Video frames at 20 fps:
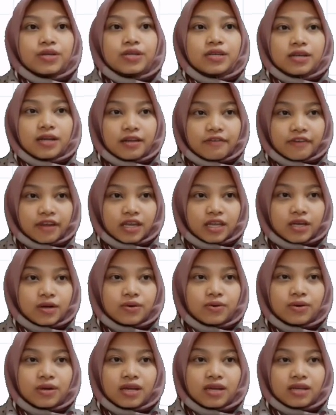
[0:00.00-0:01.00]
The
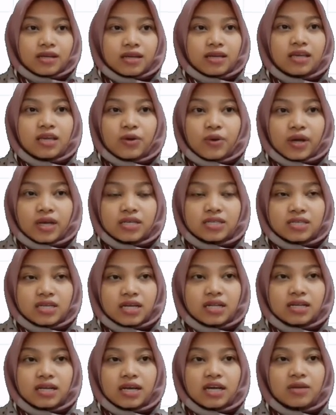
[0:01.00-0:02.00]
revenue in the
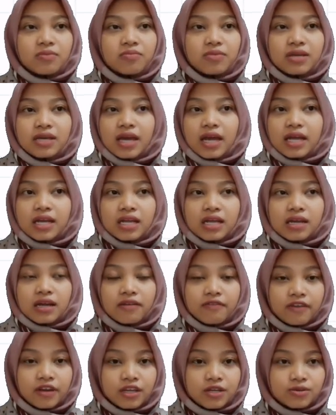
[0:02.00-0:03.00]
equation can be any
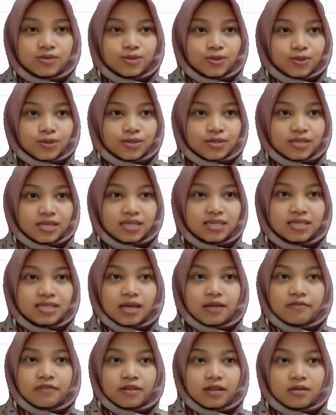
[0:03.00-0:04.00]
revenue sources
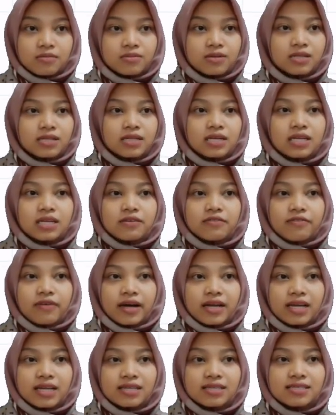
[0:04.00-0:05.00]
available in the
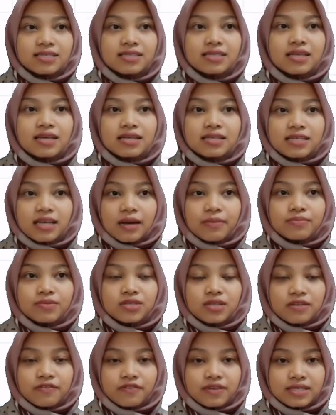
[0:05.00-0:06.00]
finance debt
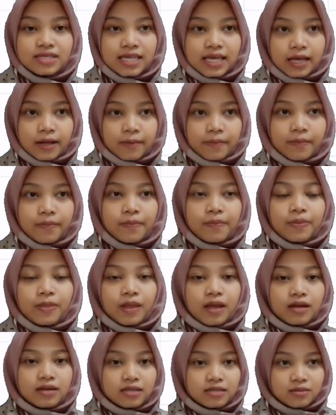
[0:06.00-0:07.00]
servicing.
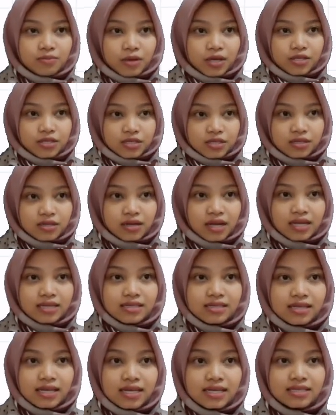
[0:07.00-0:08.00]
This measure
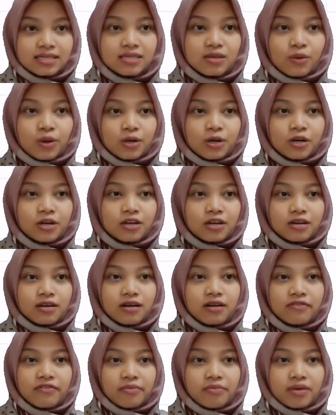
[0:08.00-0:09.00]
assesses whether the
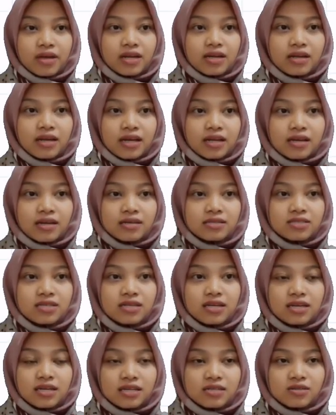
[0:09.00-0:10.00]
government can
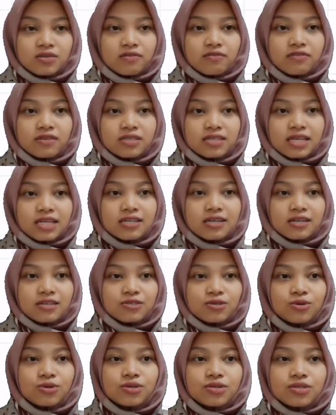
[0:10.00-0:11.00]
generate sufficient
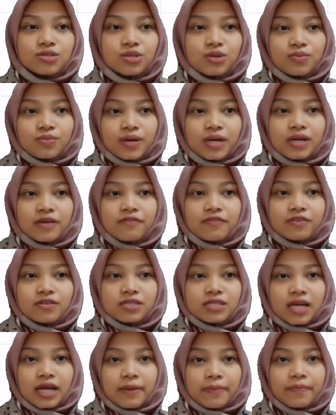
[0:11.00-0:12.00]
resource to pay for
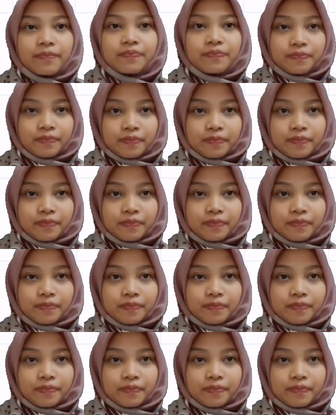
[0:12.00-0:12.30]
debt.